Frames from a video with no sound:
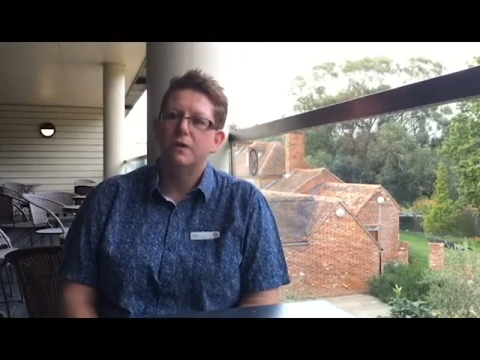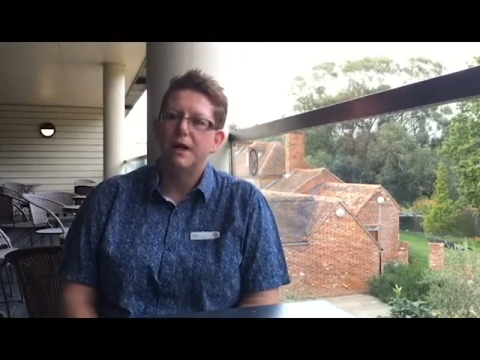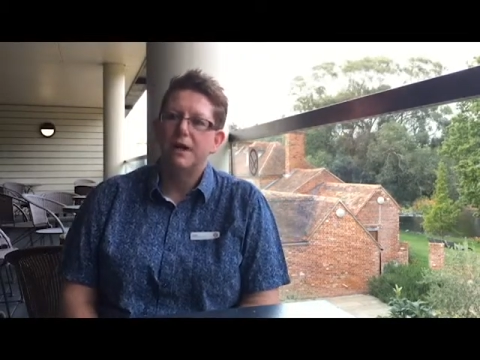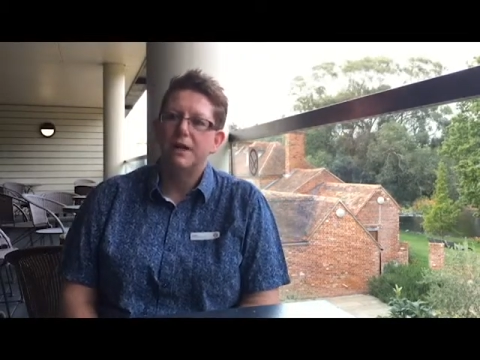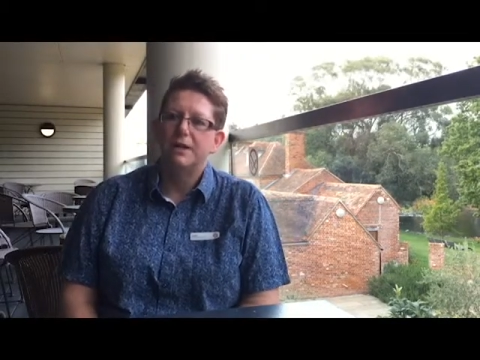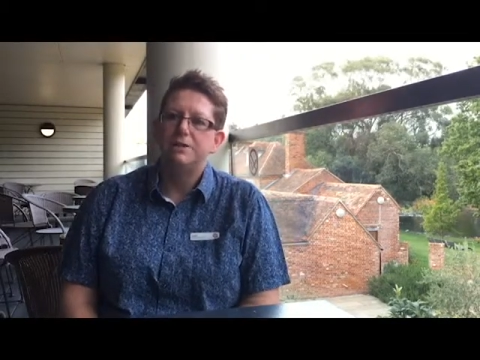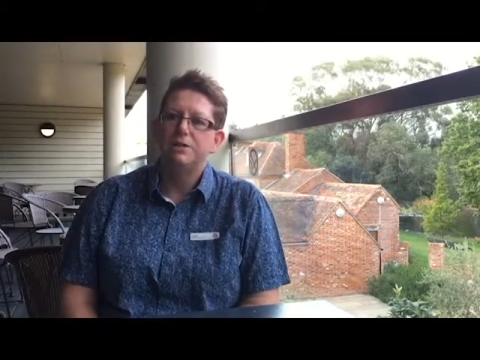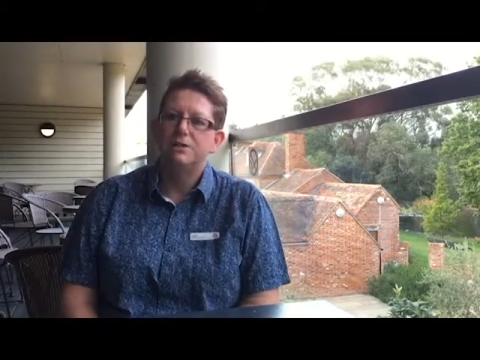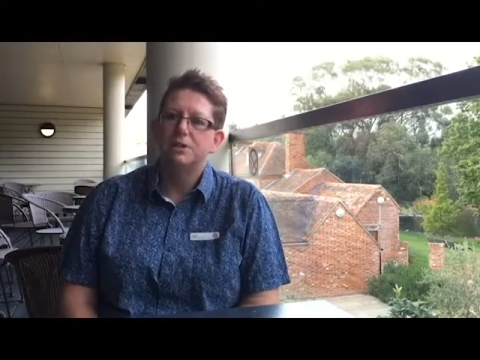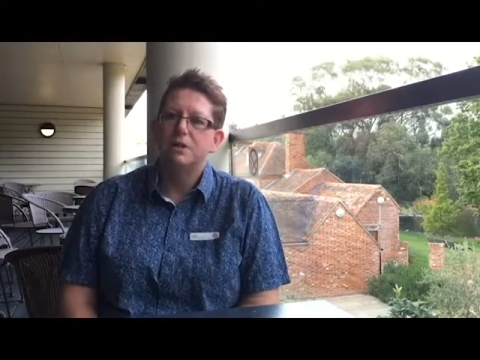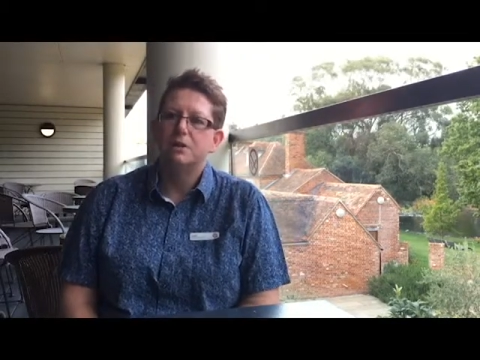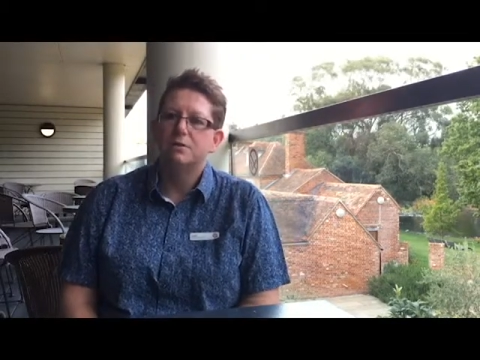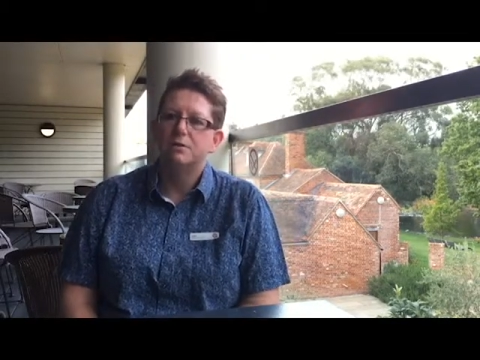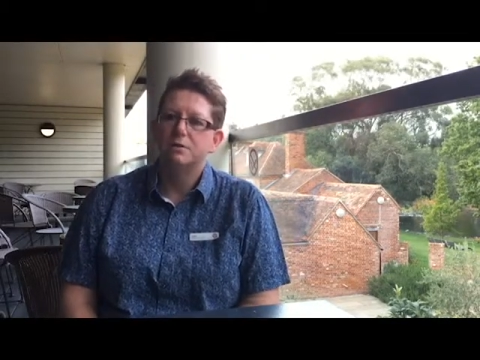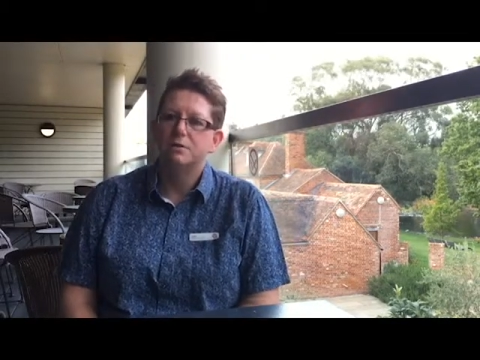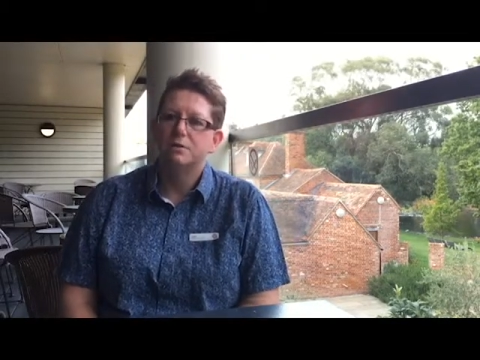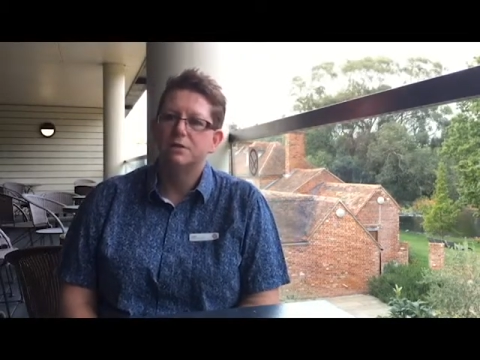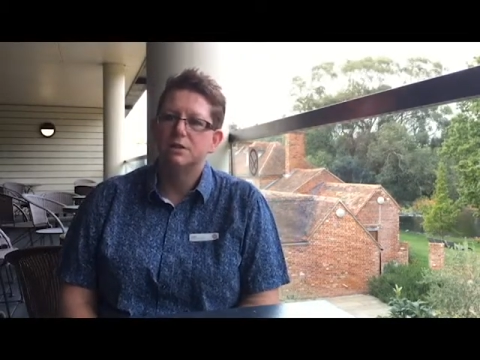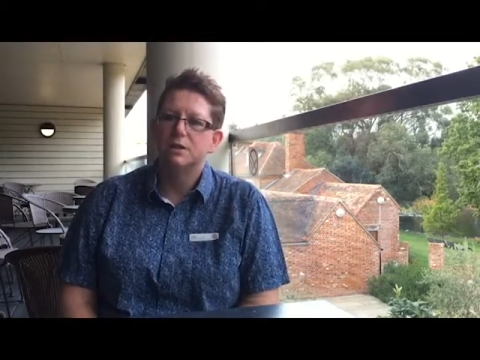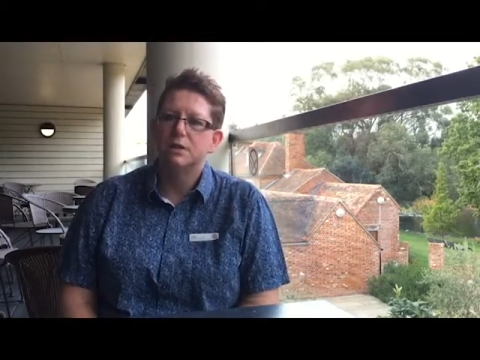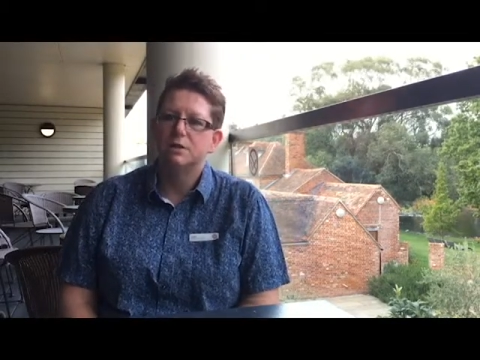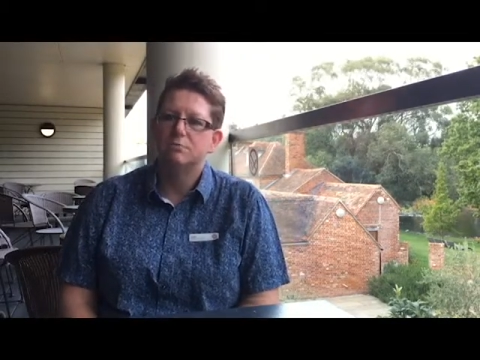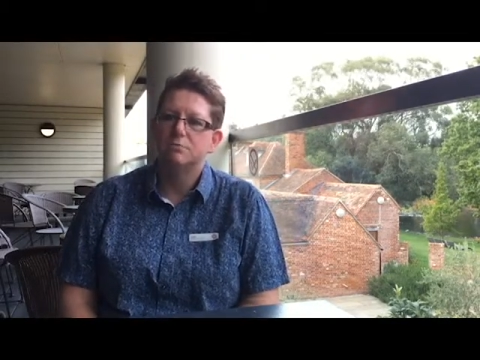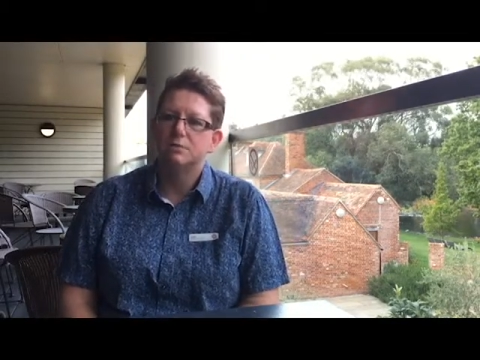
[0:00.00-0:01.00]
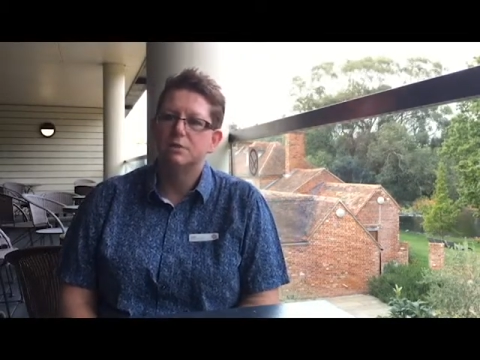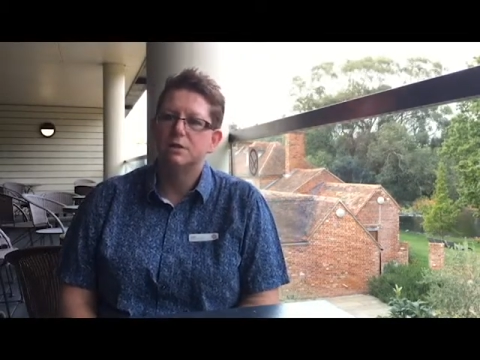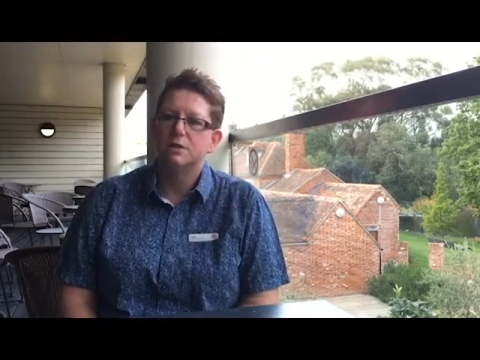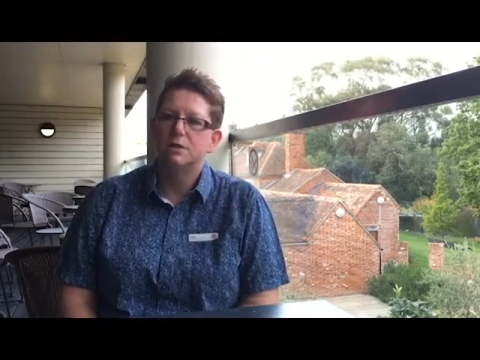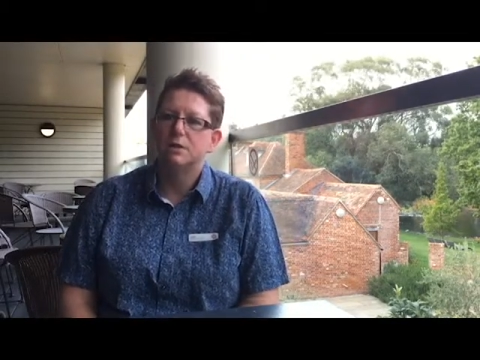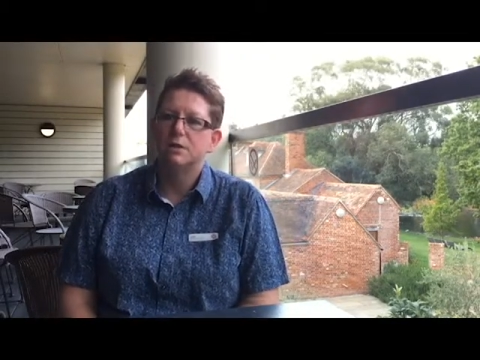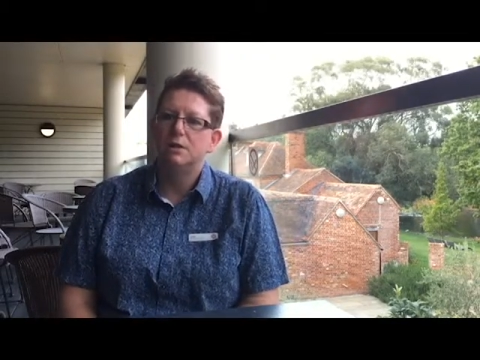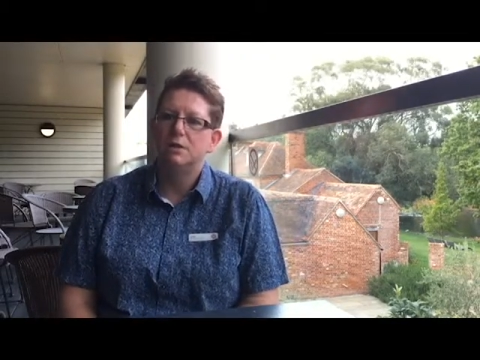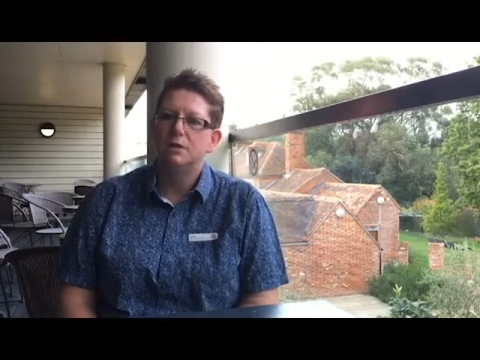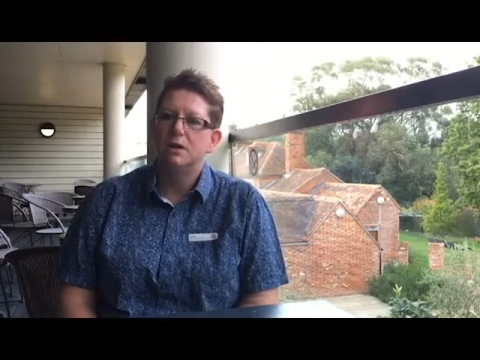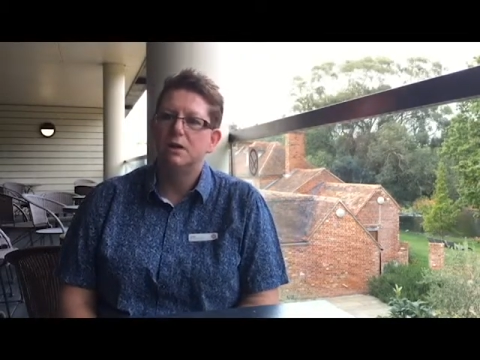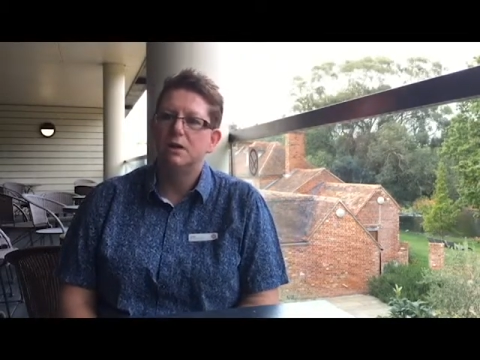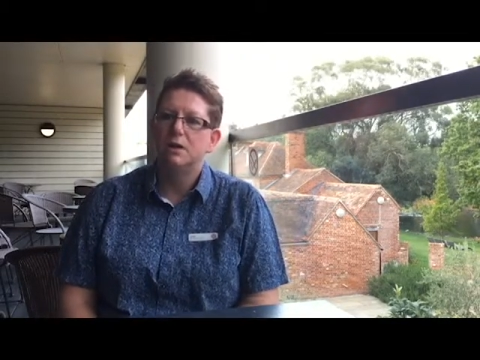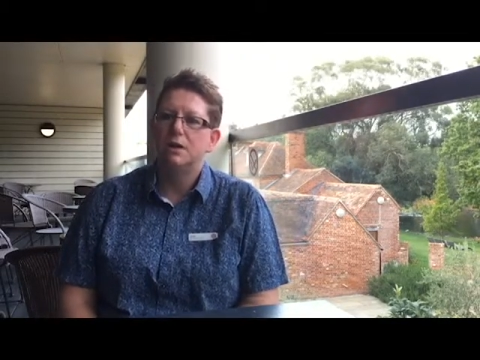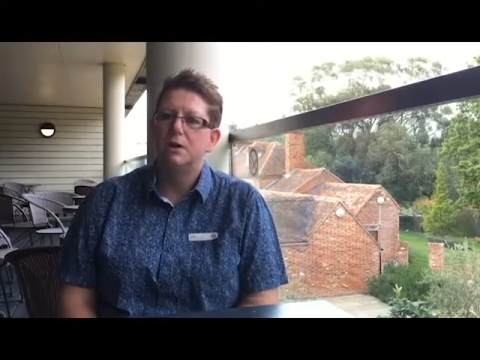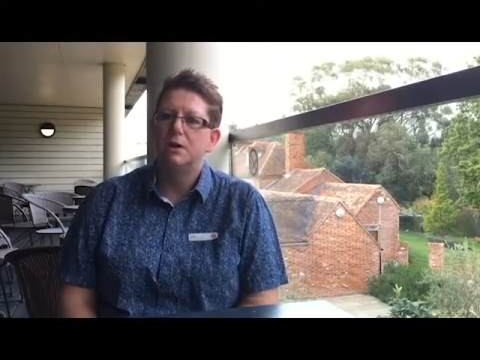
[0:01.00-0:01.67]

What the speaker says: HR consultant.